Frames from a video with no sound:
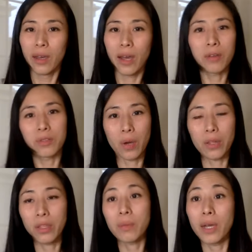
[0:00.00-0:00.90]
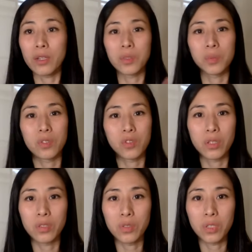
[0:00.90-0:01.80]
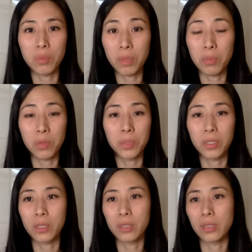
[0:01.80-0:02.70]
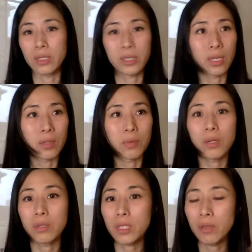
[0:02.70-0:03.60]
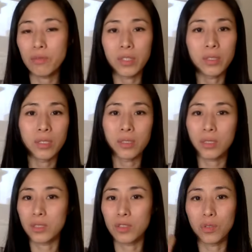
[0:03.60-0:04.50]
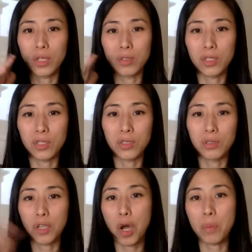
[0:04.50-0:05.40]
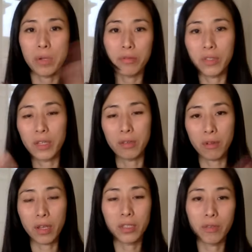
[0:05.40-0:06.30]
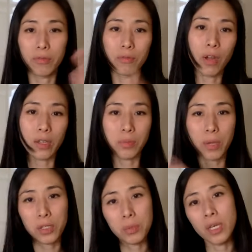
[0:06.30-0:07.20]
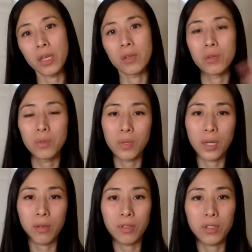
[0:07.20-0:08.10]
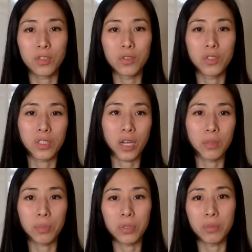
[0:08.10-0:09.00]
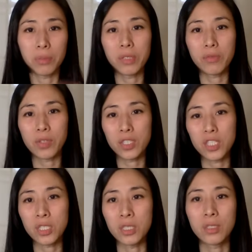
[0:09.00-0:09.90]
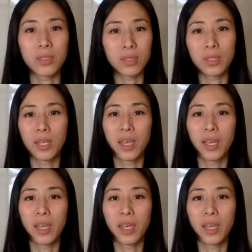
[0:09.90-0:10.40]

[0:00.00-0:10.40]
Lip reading: I don't know, I think my husband started using big bowl because he's like, well, it's convenient because you can just top everything, right? You have rice, mashed potato, whatever, you just kind of put the meat, veggies, and